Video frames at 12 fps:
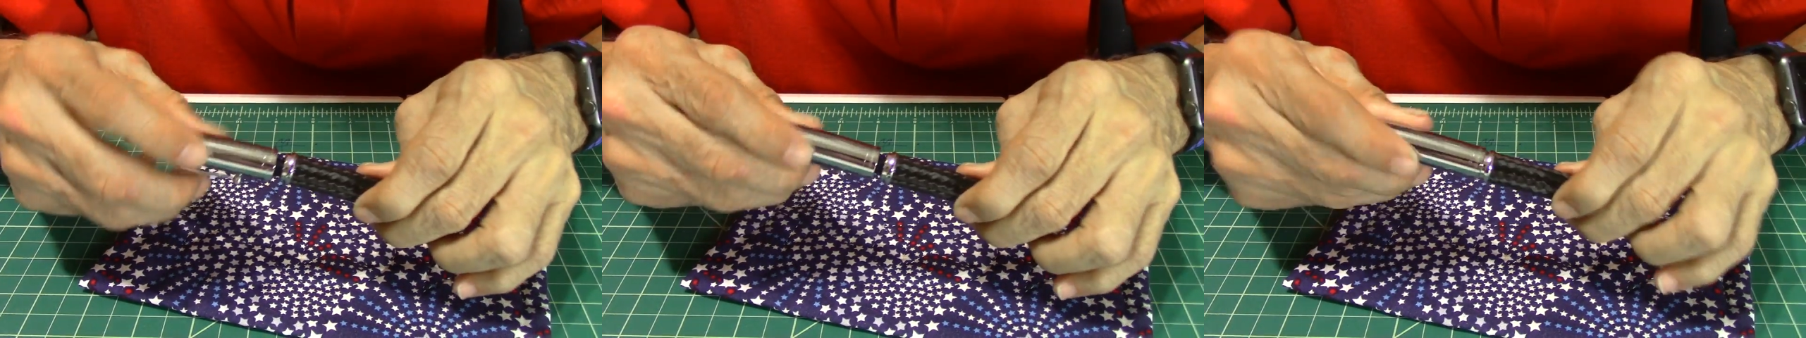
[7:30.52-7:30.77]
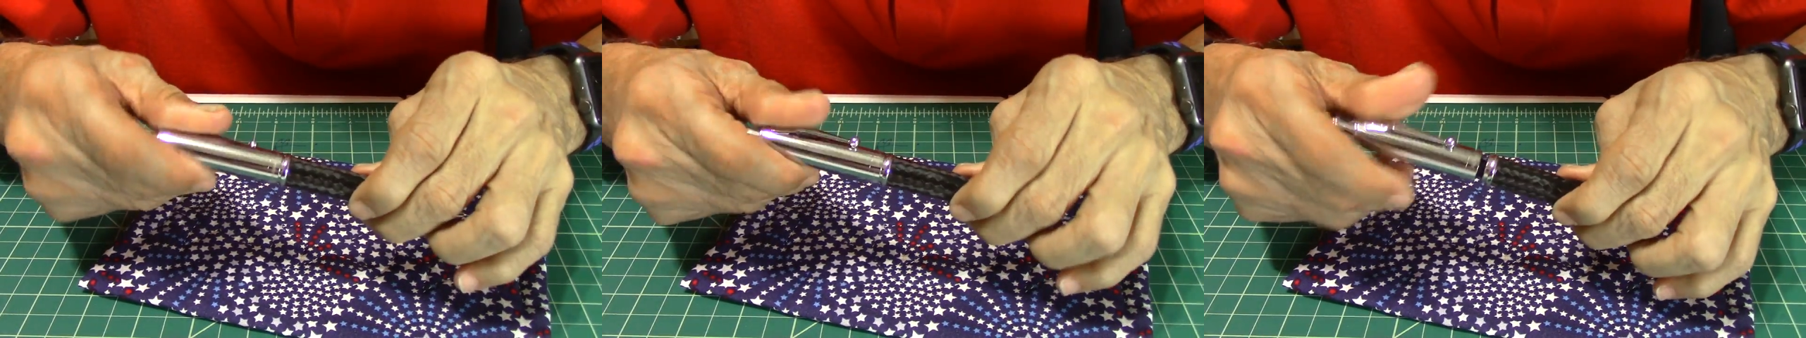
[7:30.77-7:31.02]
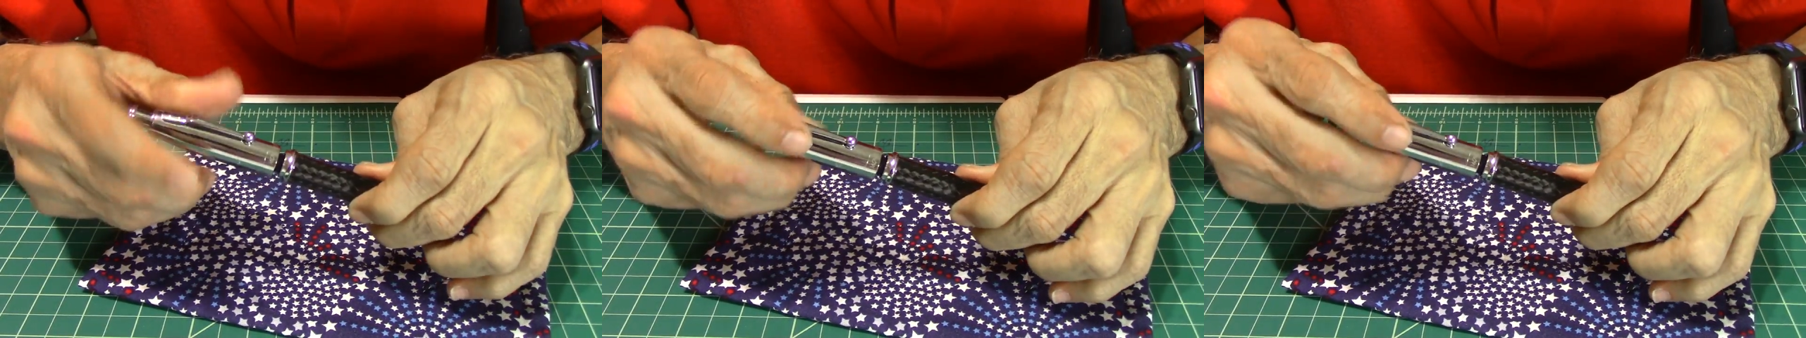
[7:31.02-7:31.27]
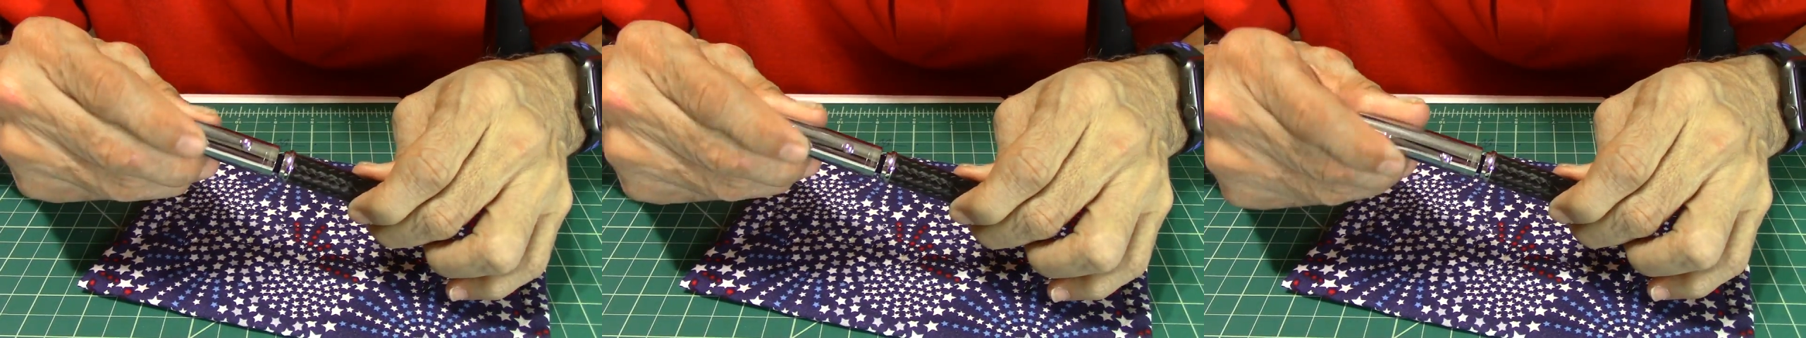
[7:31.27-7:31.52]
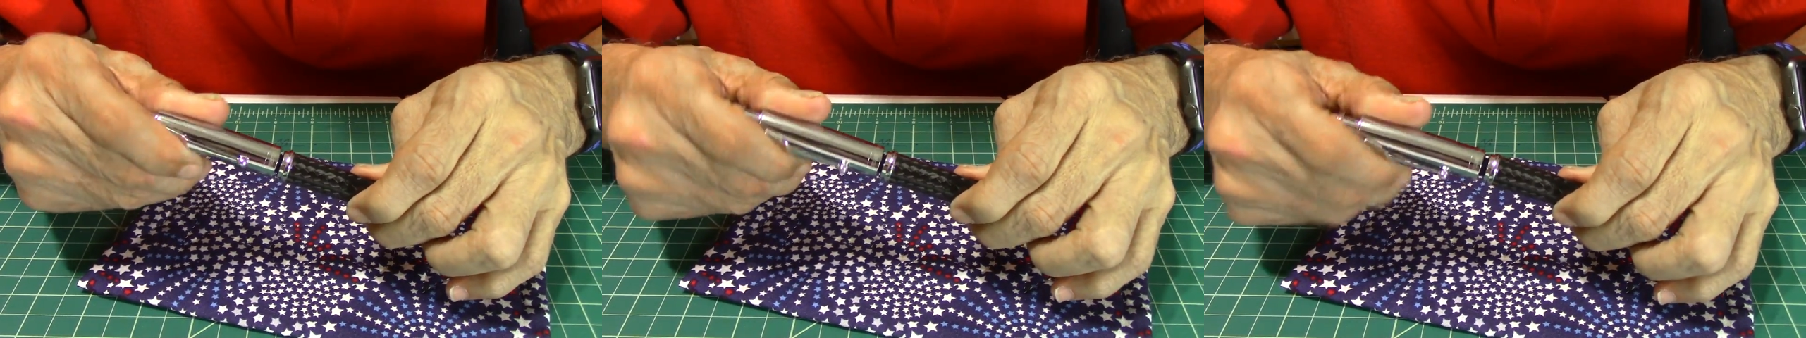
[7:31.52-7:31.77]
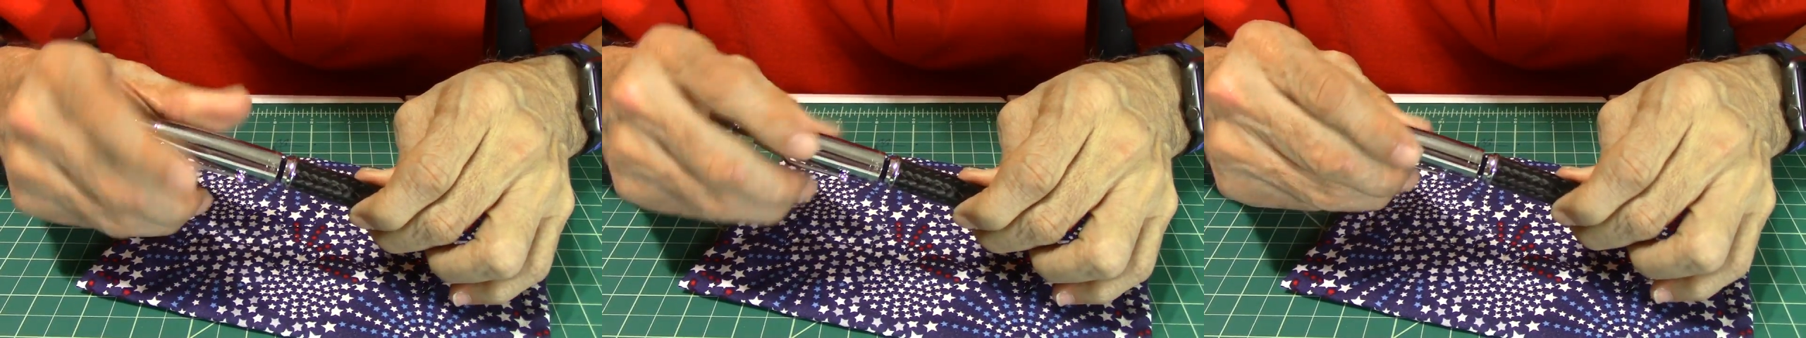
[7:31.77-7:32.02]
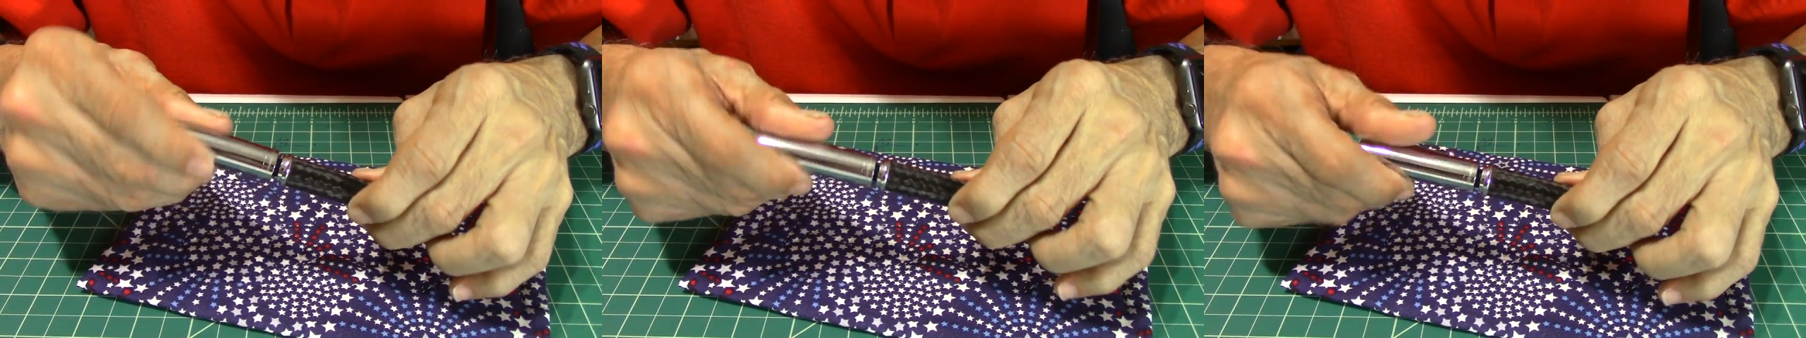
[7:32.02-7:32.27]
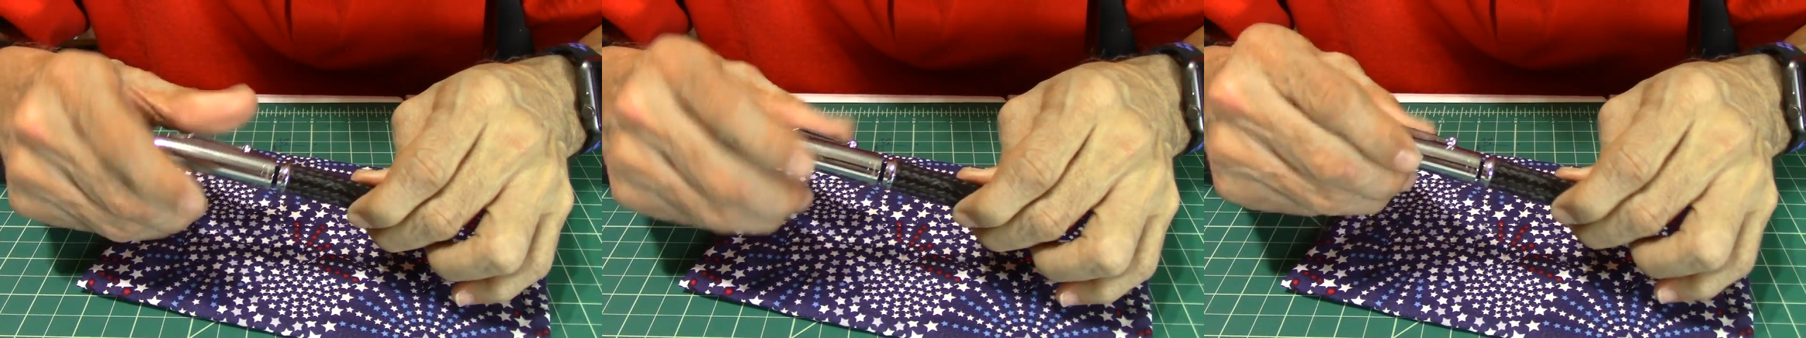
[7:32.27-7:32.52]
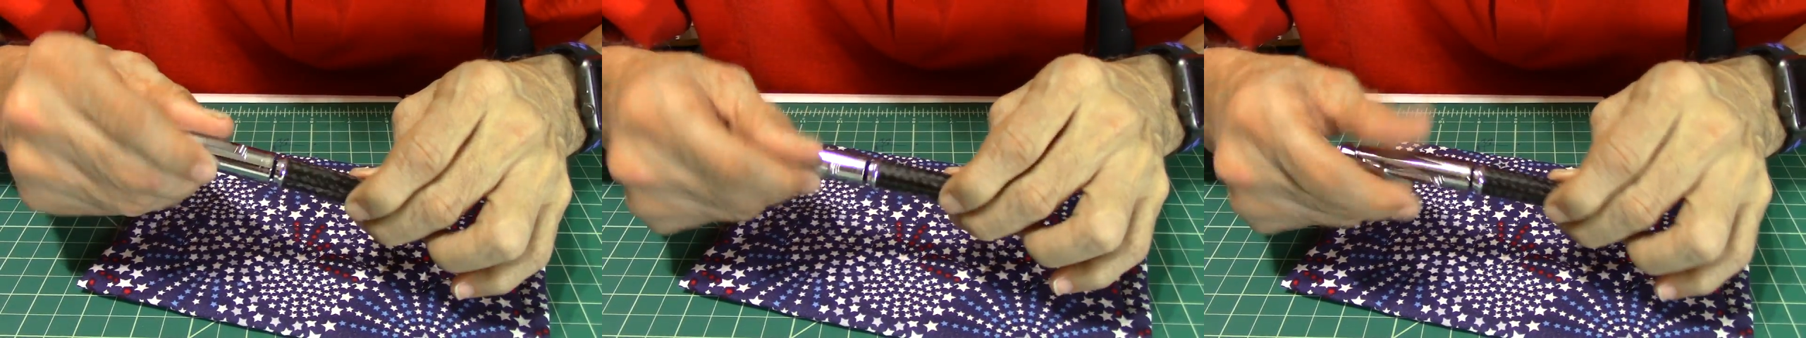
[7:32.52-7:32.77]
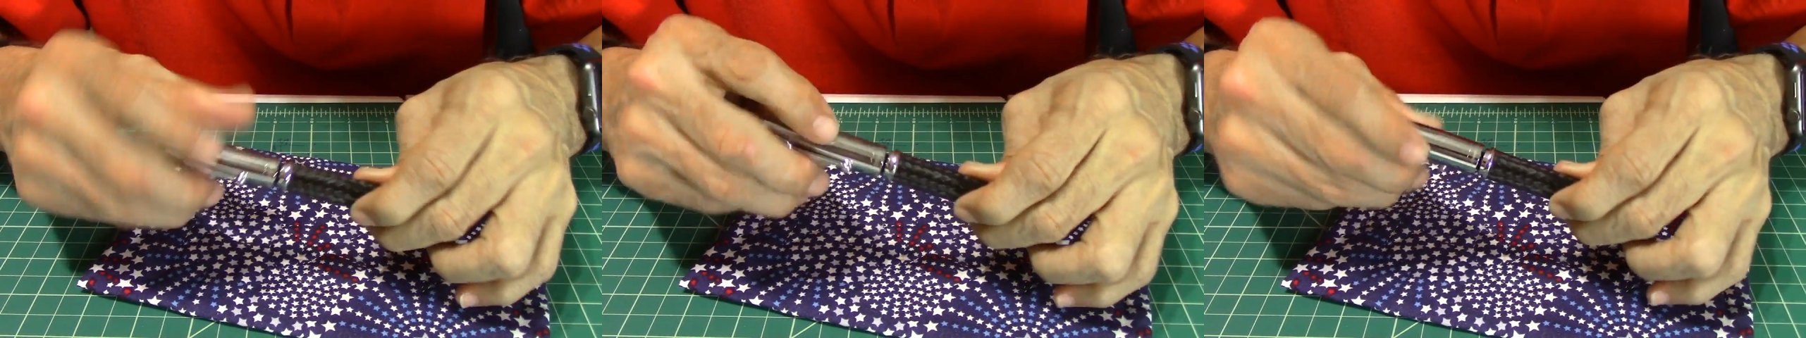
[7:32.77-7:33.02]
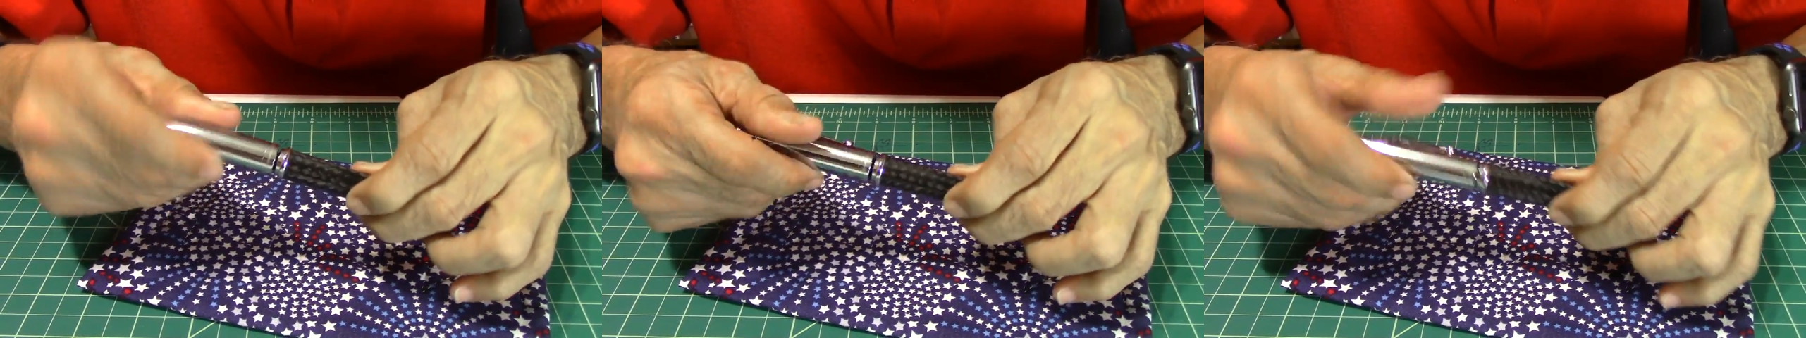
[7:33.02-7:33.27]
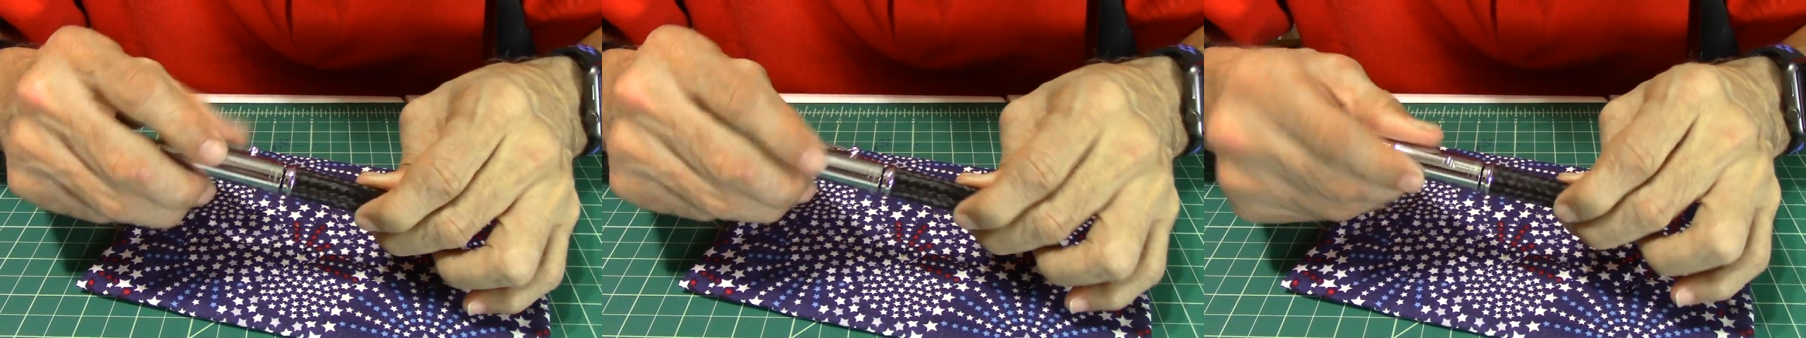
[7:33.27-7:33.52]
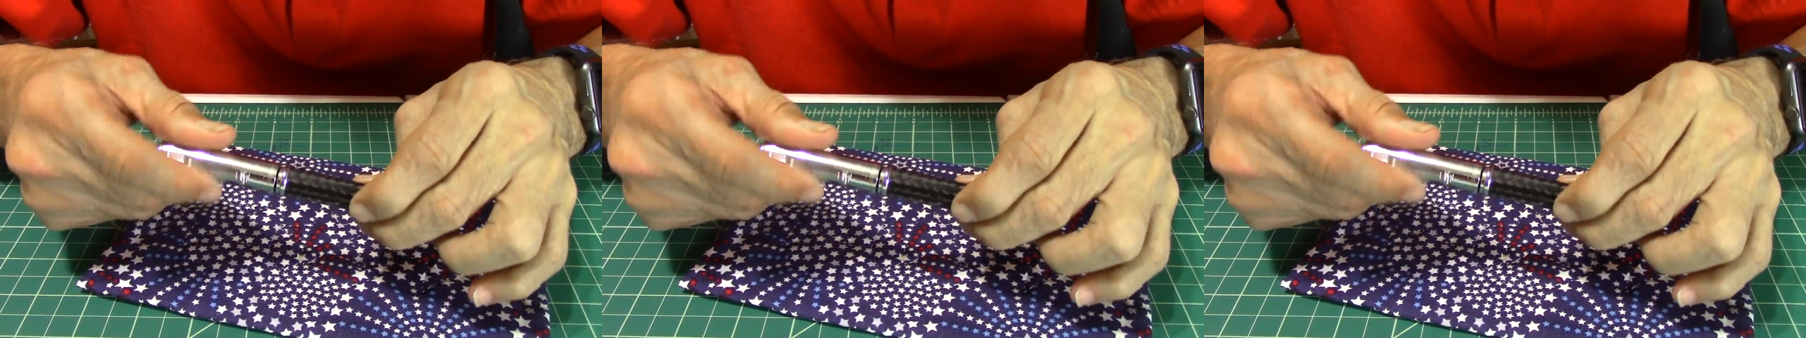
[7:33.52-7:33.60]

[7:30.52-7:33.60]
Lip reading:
(no speaker visible)